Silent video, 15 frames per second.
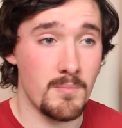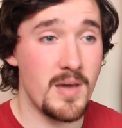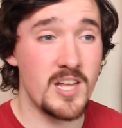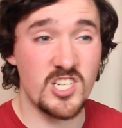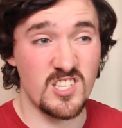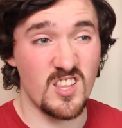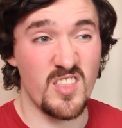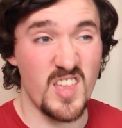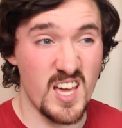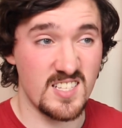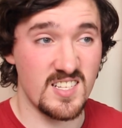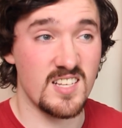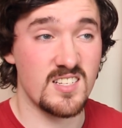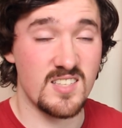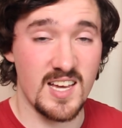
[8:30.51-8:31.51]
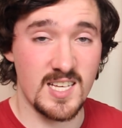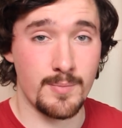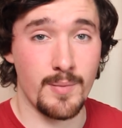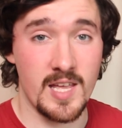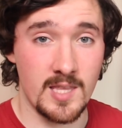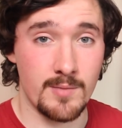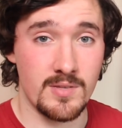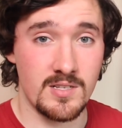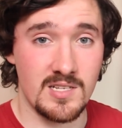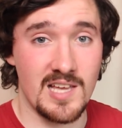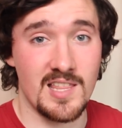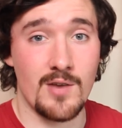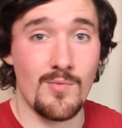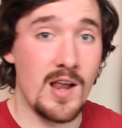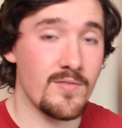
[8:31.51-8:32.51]
Mention that they exist, explain them, and say
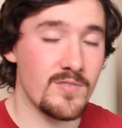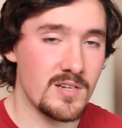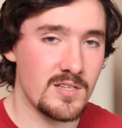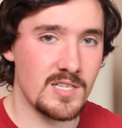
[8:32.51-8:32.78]
they're relevant